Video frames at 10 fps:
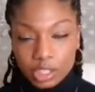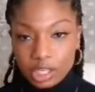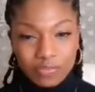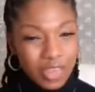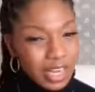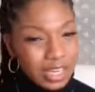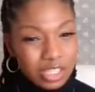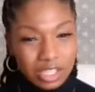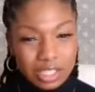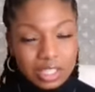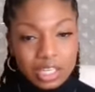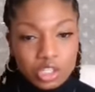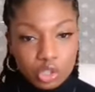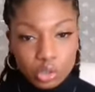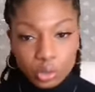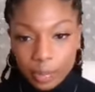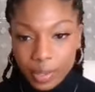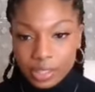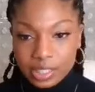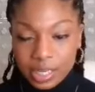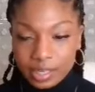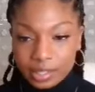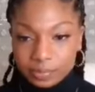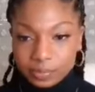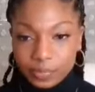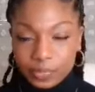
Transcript: And it's such a short amount of time.